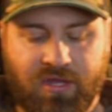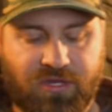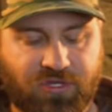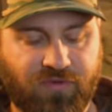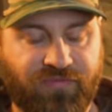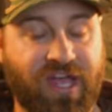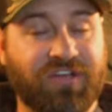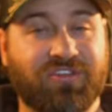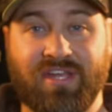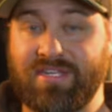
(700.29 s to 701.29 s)
2
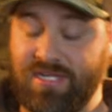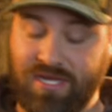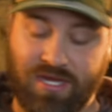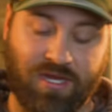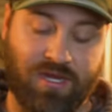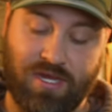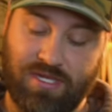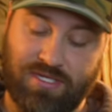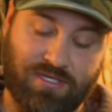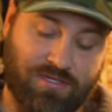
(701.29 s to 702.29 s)
flashlights
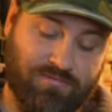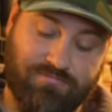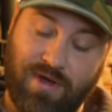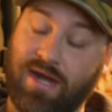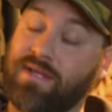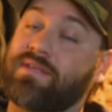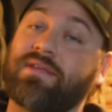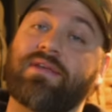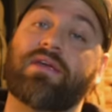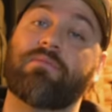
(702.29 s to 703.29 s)
is
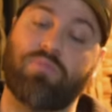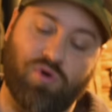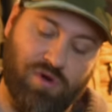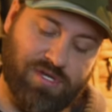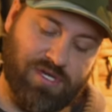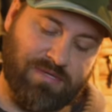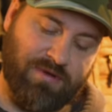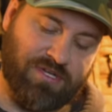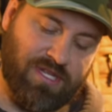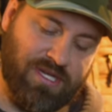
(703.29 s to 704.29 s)
honestly important,
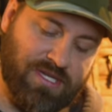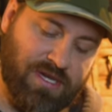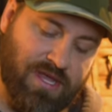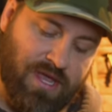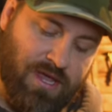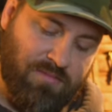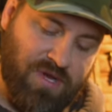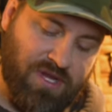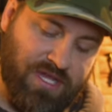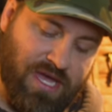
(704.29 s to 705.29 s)
especially like I said,
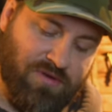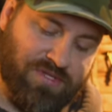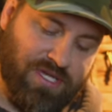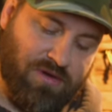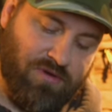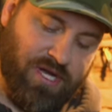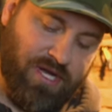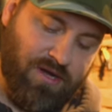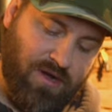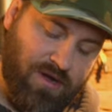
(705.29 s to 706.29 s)
being on the outside right
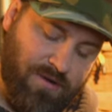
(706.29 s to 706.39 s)
here.